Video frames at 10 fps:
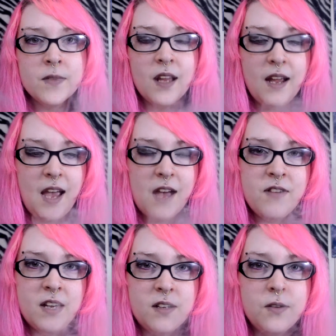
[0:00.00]
I have
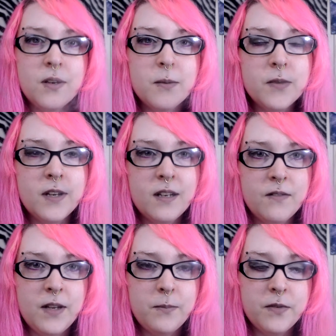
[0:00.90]
had cucumber in a
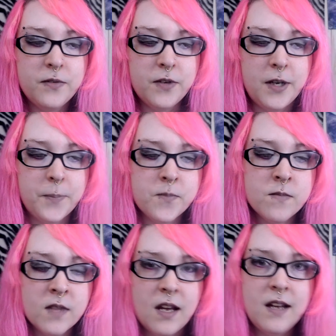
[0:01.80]
vape before,
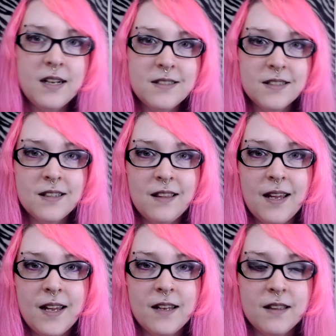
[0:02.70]
and I did
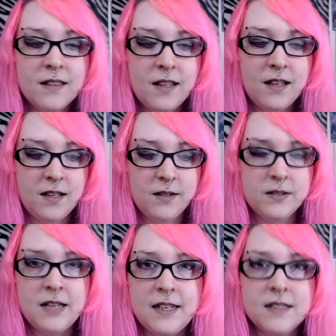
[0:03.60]
like the
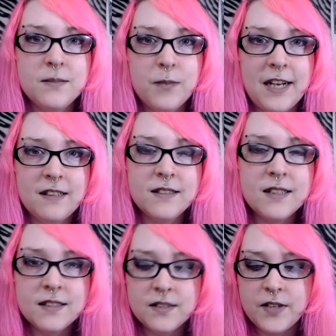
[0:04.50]
nice mild
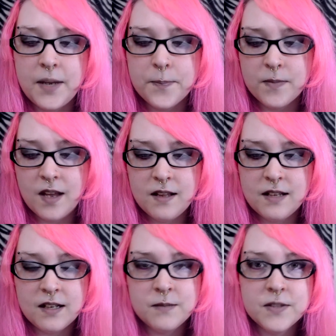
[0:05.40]
taste of it, and
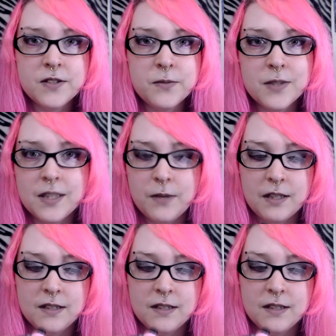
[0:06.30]
that comes through really well